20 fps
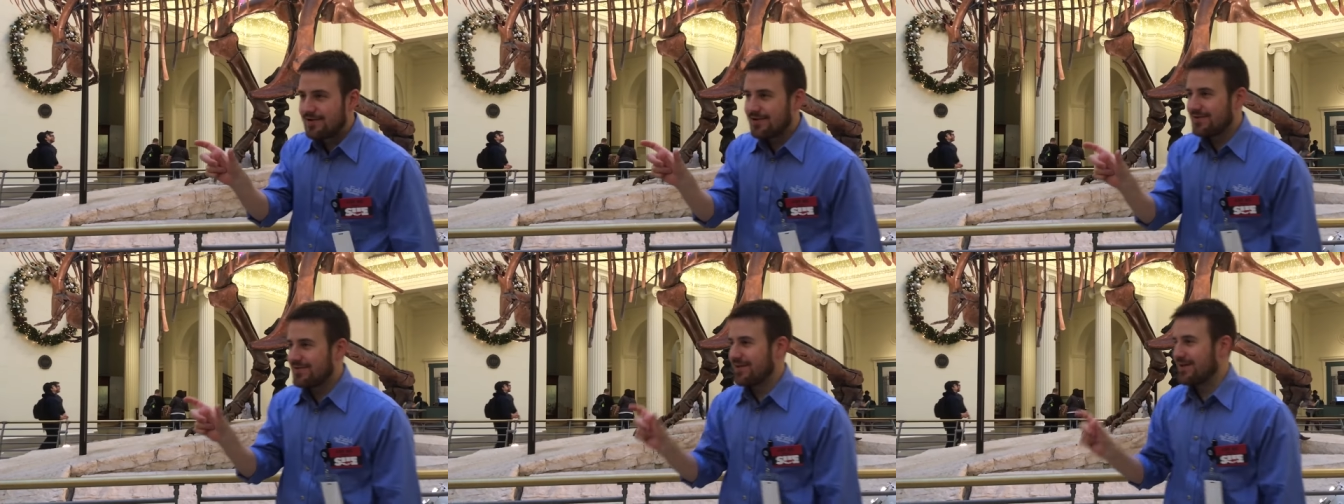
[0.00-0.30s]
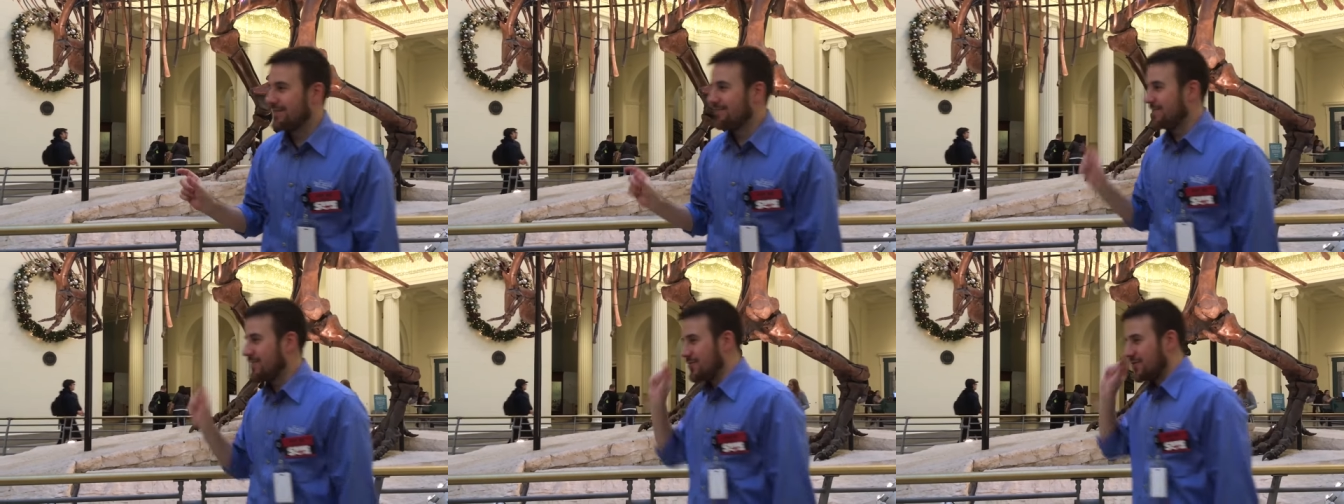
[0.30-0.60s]
You
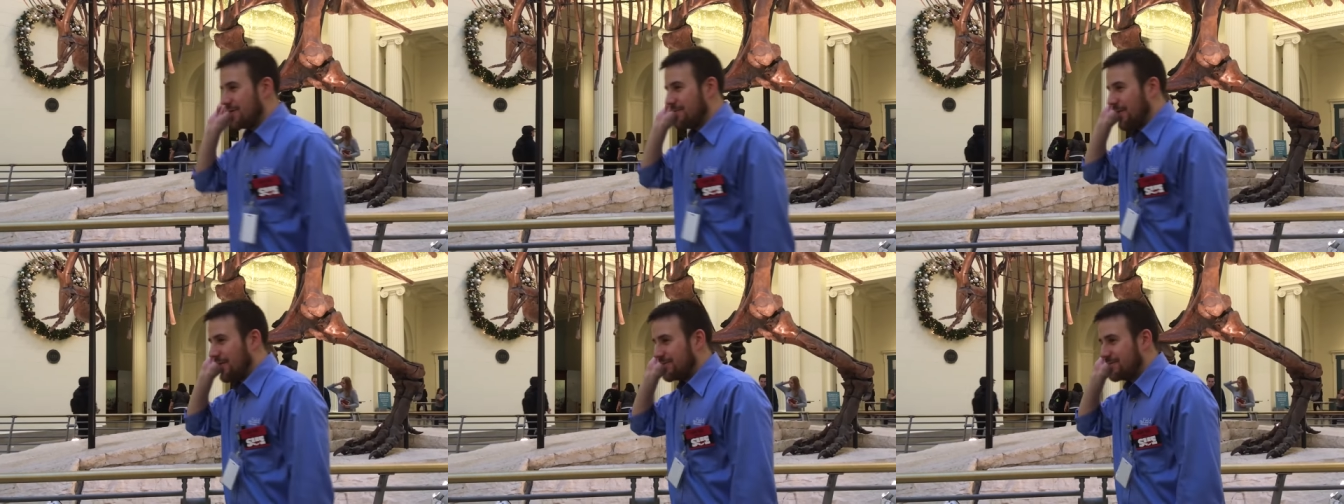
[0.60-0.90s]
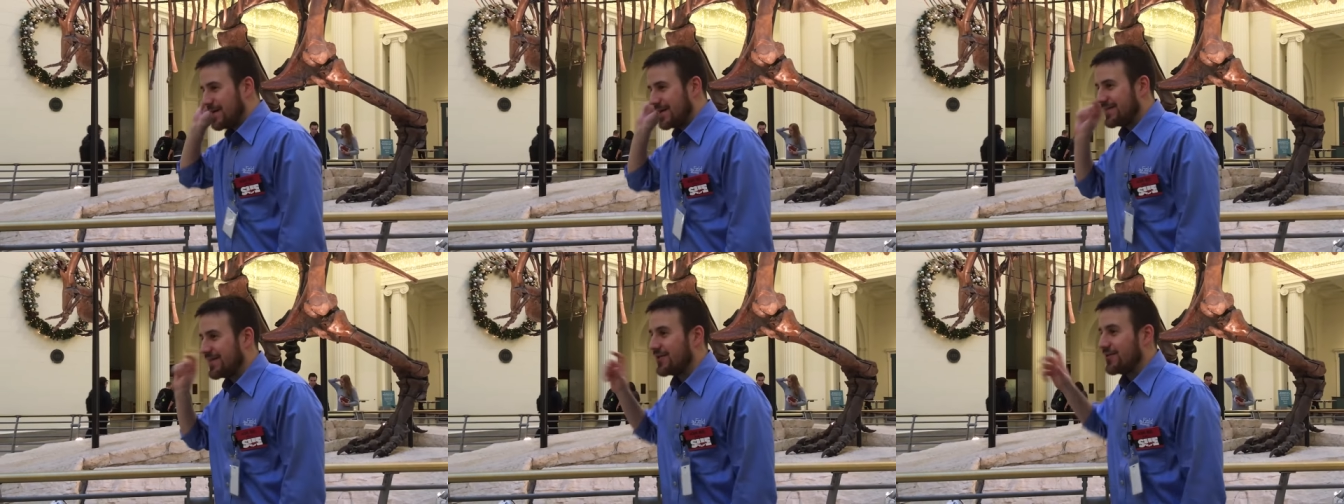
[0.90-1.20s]
think of inner ear
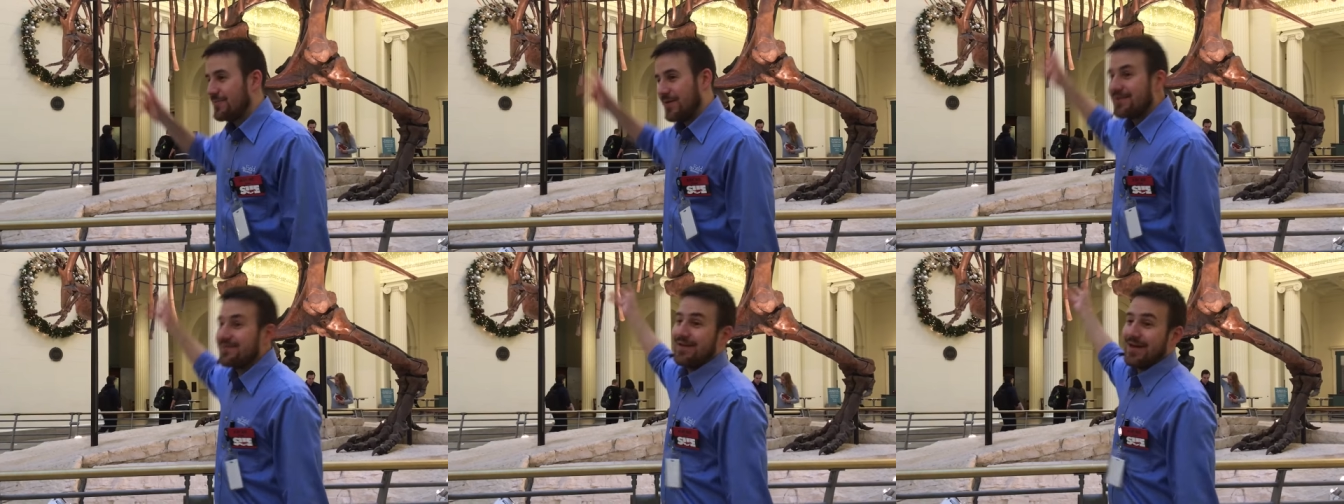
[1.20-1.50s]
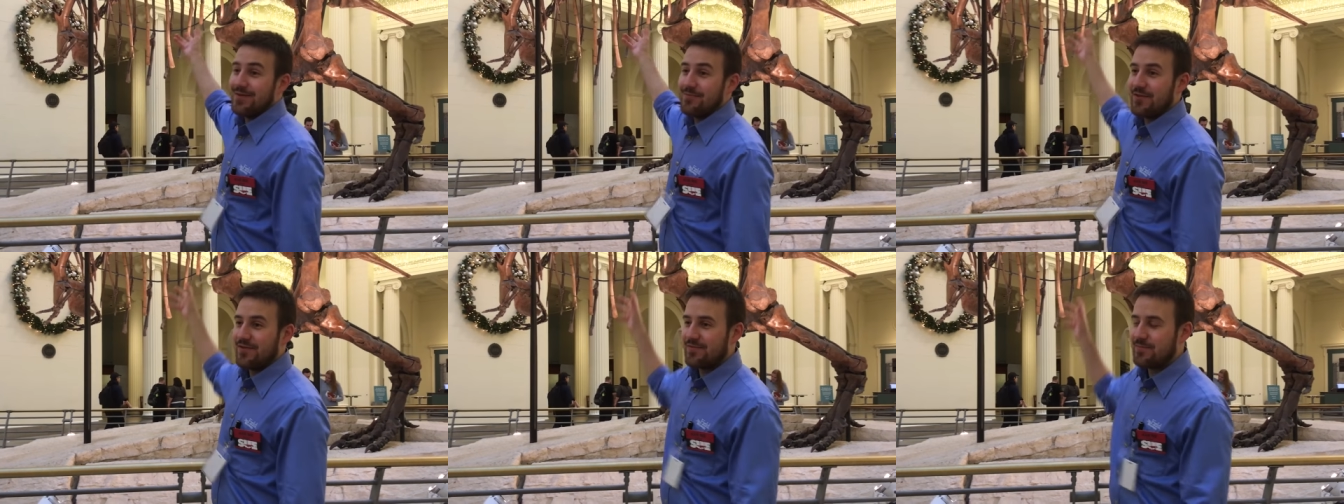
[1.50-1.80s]
bones being little, but an
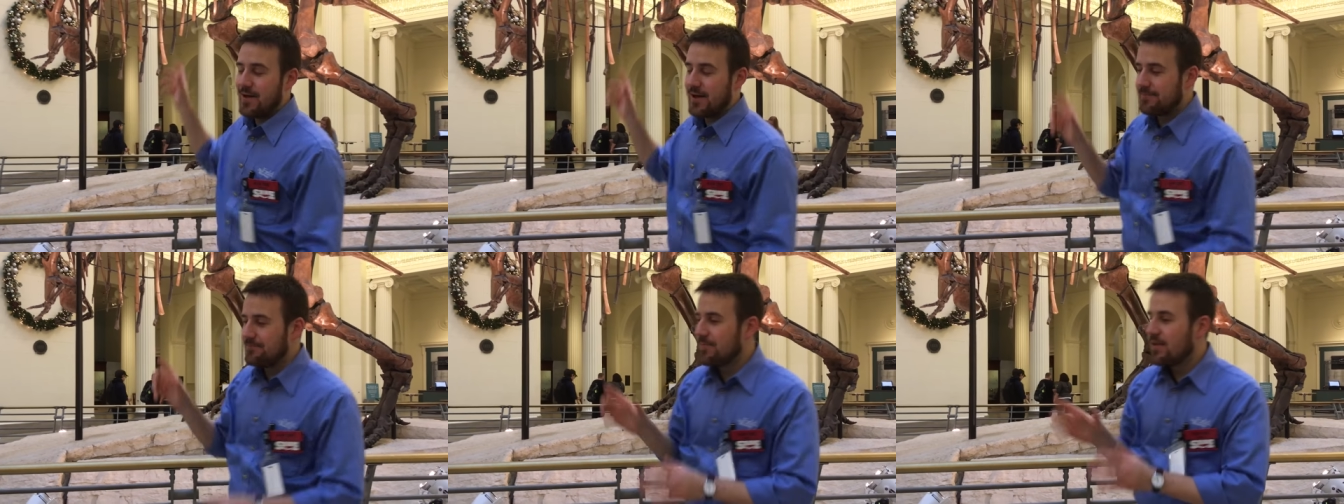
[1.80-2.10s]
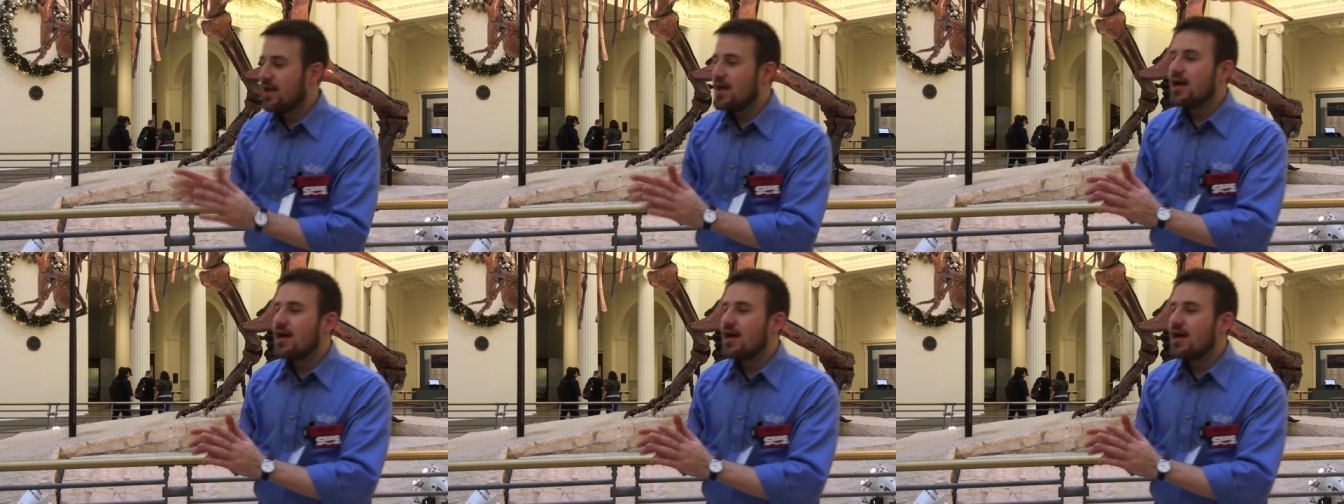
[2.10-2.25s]
animal is big.